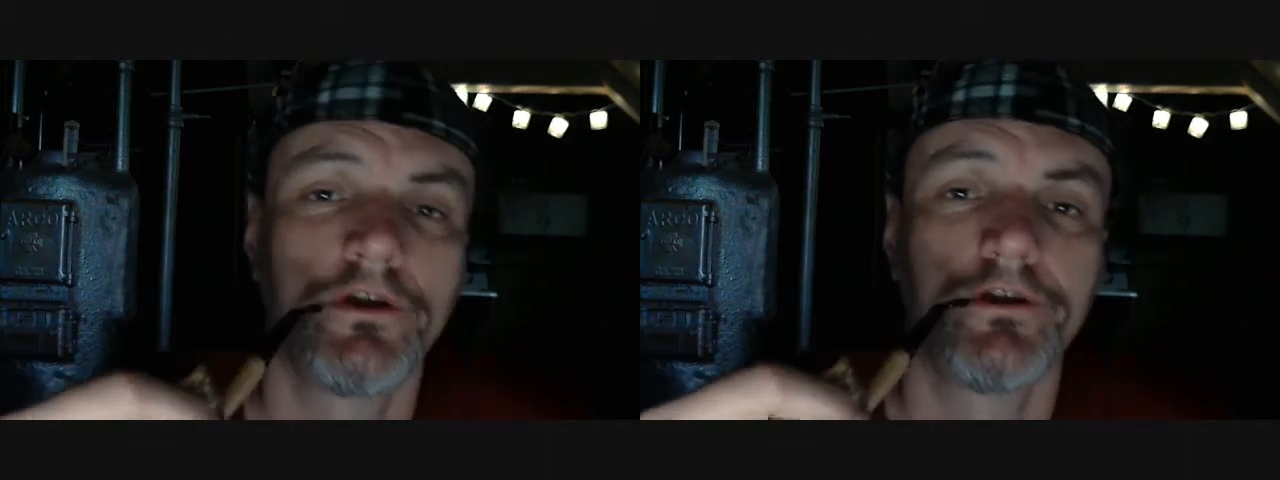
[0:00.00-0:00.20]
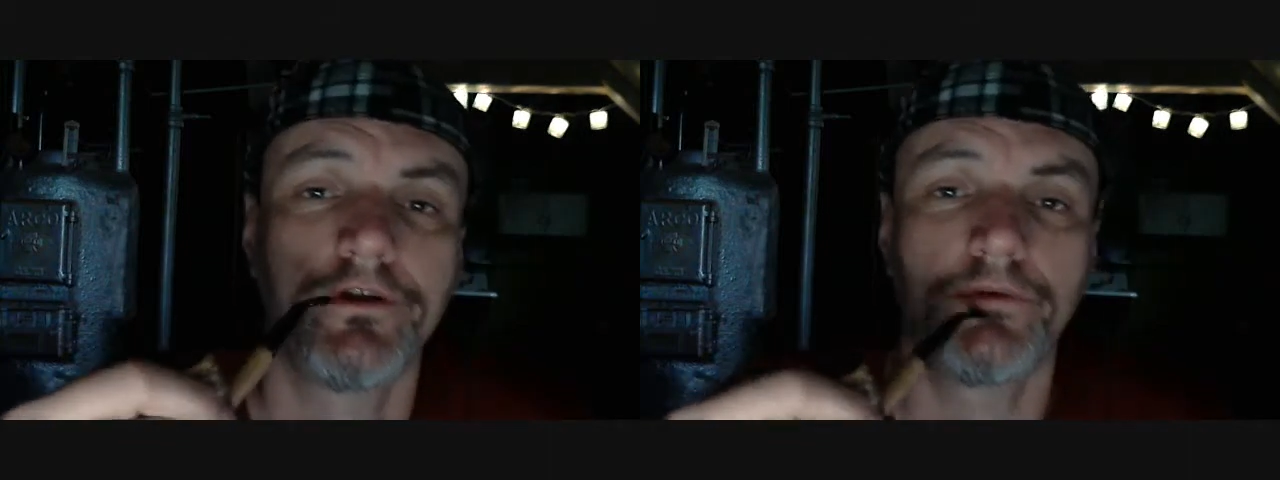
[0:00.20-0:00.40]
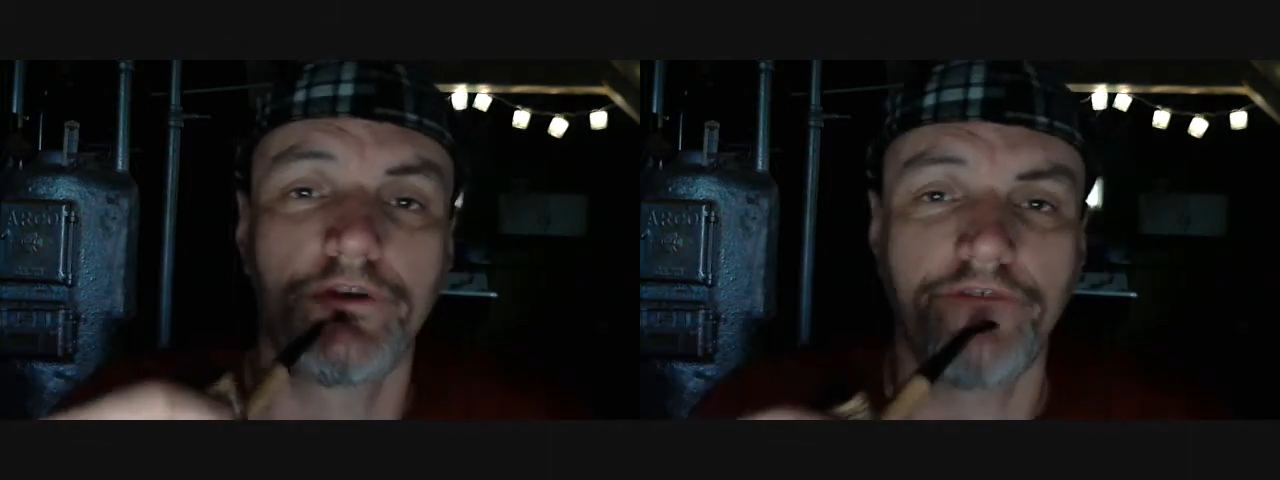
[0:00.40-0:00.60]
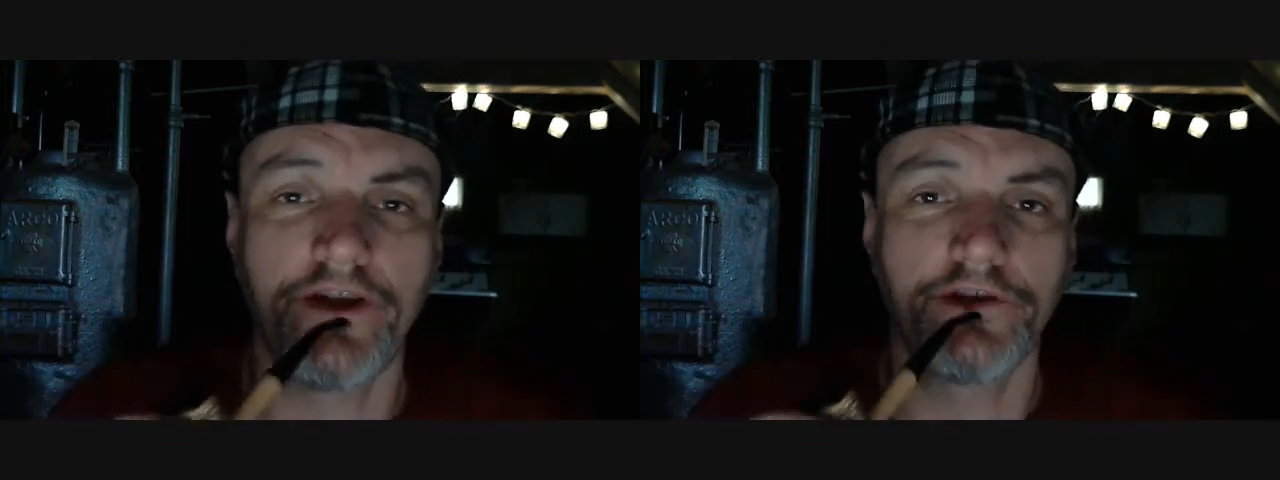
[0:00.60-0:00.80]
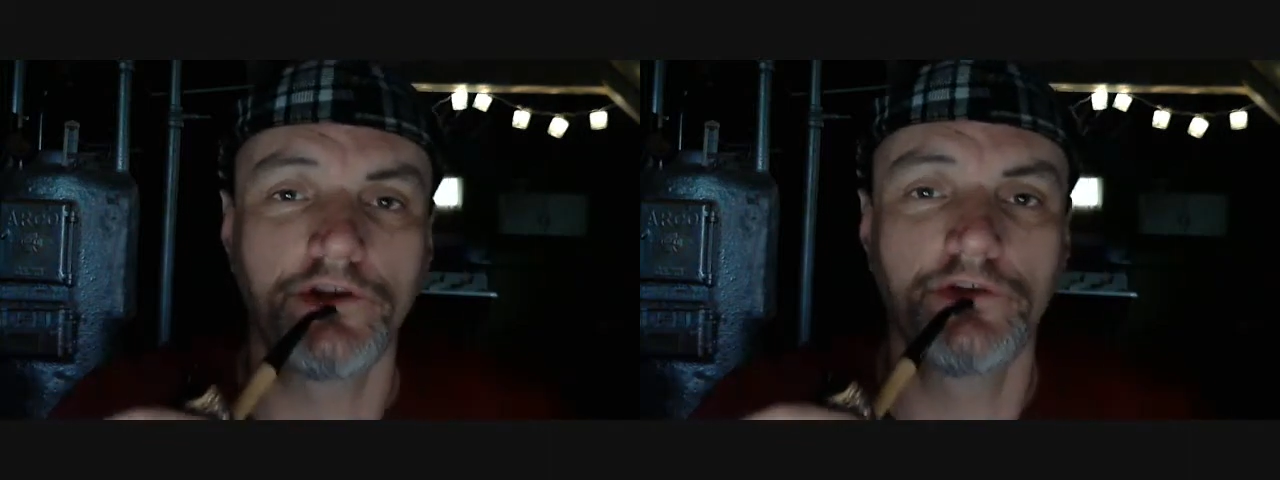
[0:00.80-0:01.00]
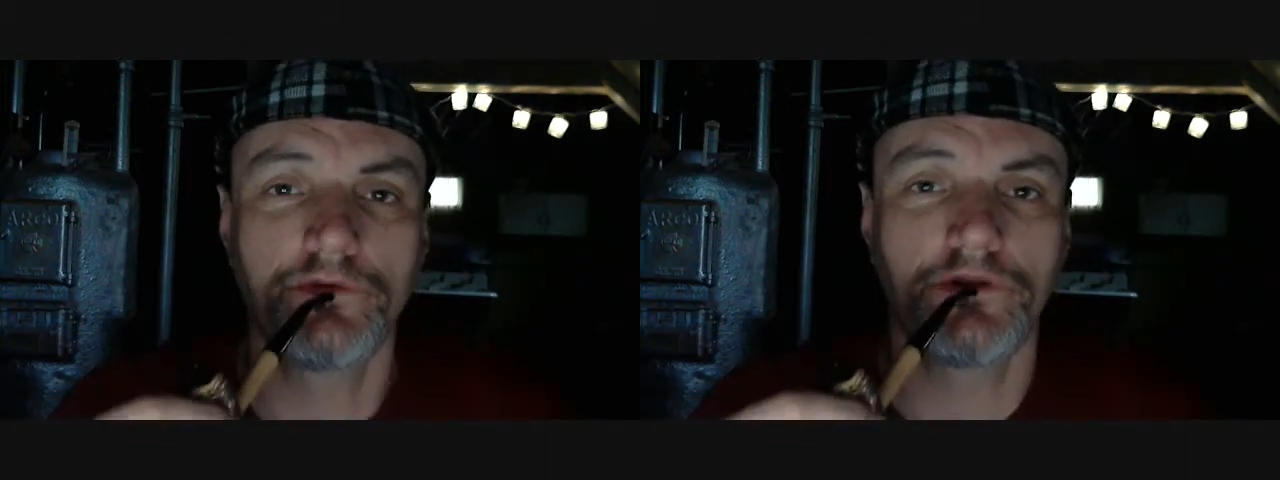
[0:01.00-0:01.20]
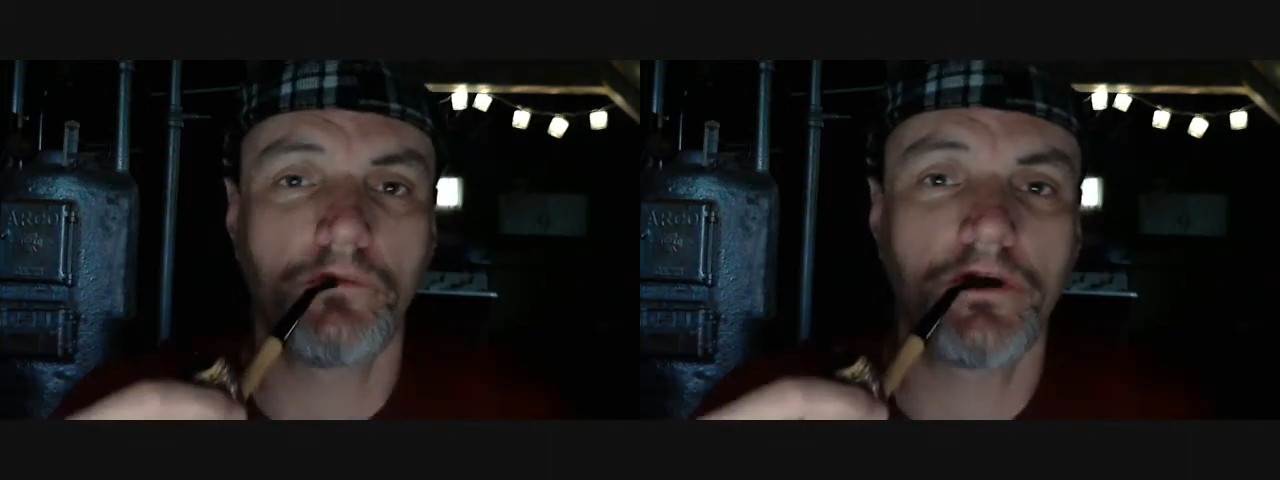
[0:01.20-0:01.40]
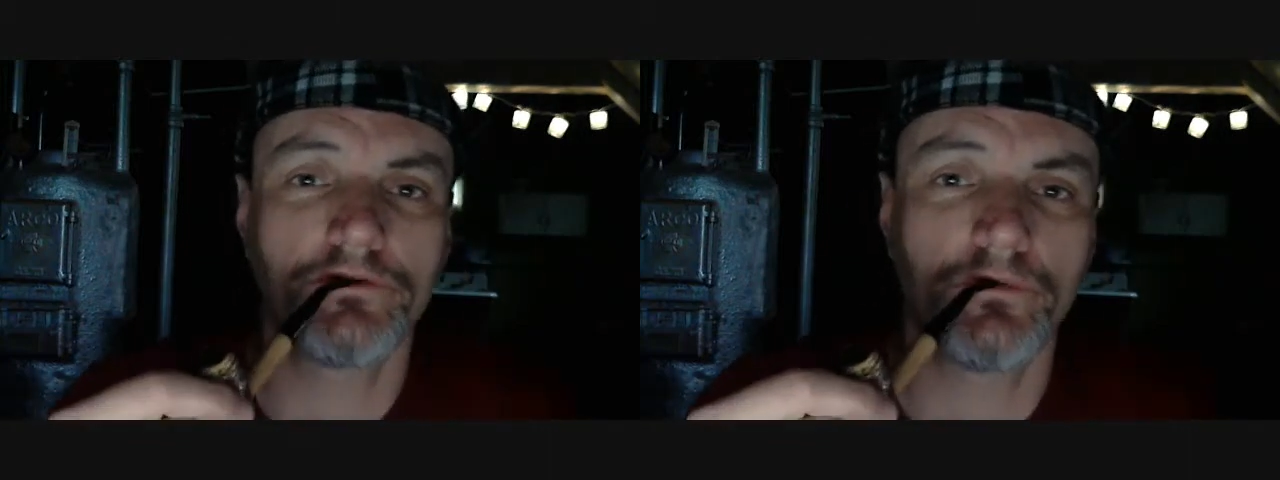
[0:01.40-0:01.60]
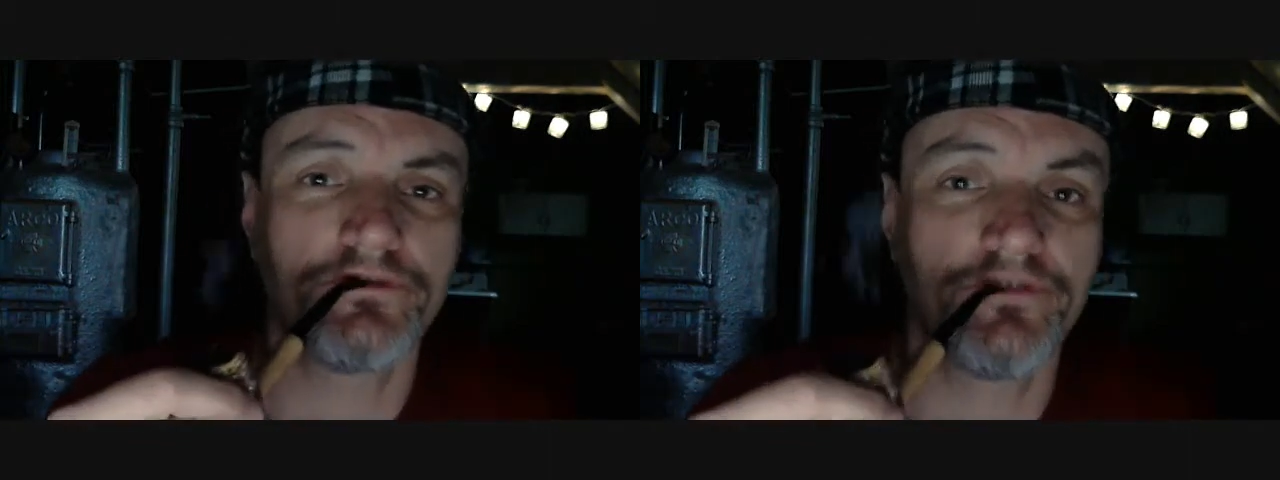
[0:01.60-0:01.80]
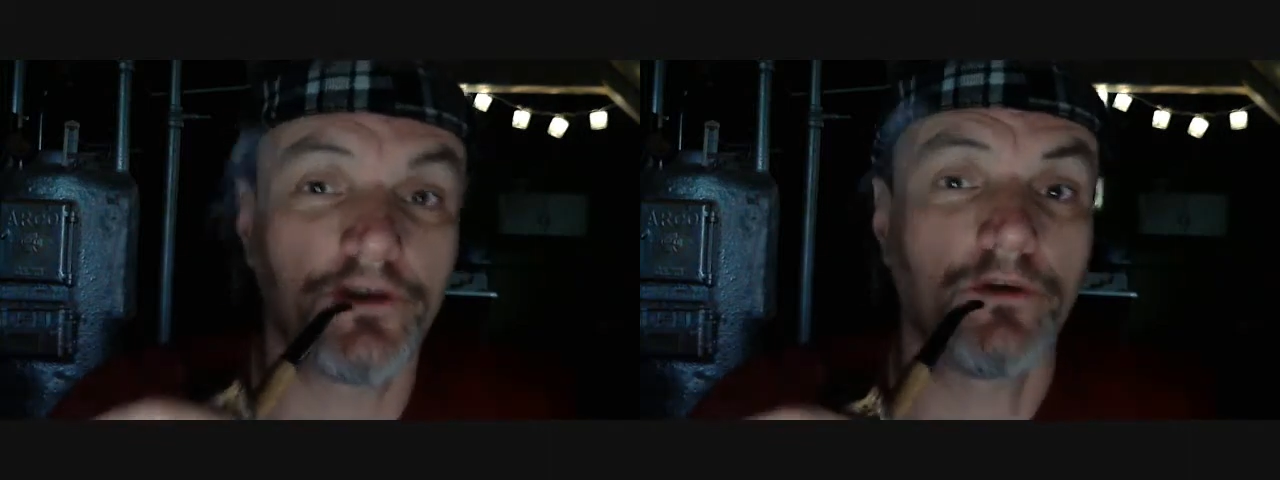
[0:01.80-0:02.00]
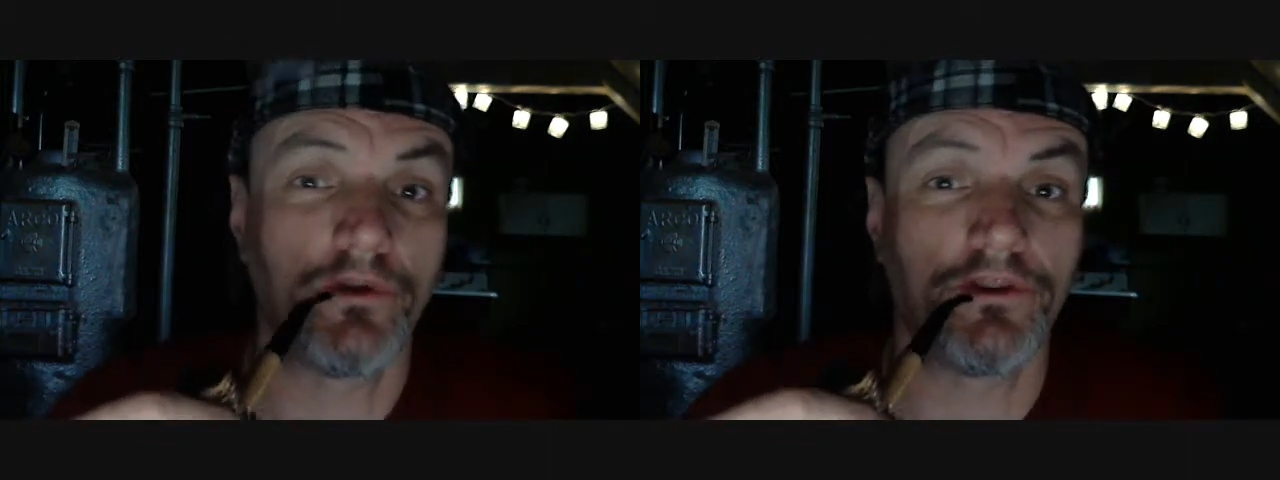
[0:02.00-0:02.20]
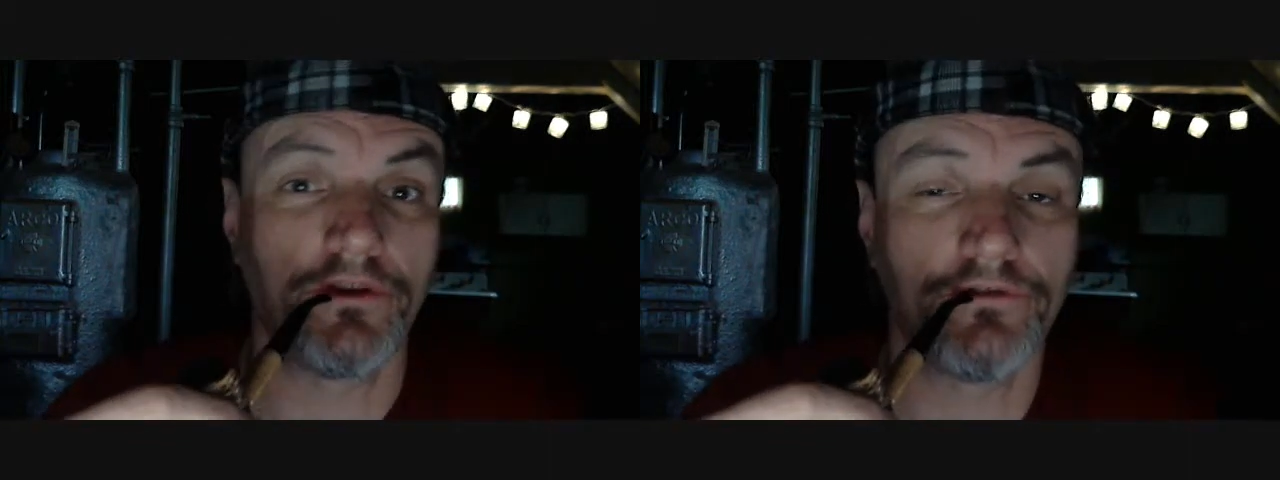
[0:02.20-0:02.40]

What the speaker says: You know, when you find a good one, you might as well stick with it.